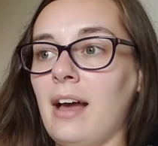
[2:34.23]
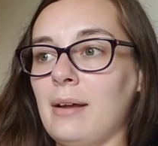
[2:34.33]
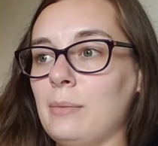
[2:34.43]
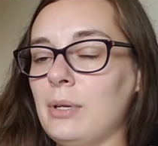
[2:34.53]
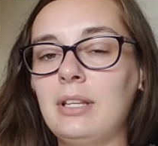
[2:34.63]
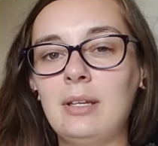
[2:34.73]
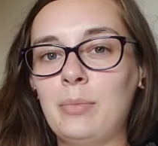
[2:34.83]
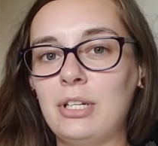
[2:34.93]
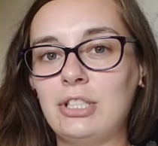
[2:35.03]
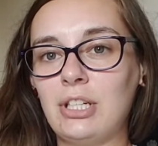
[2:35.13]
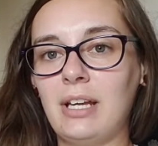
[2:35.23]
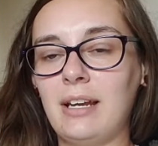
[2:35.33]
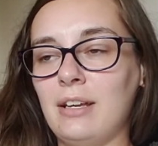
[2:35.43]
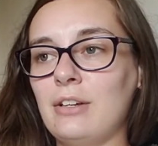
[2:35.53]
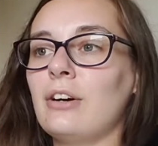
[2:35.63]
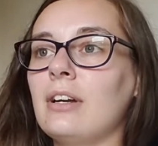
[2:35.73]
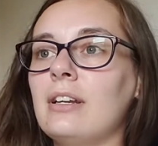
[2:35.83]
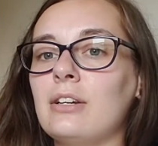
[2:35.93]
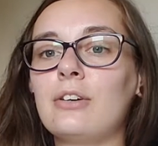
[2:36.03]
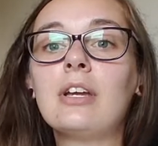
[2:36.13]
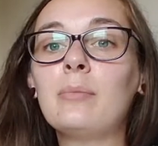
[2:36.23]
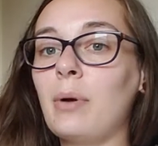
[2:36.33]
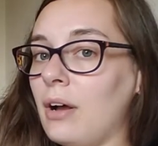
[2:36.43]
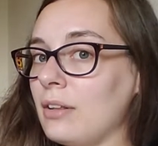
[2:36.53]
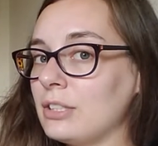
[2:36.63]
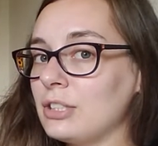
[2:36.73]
I really appreciate a good cream polish.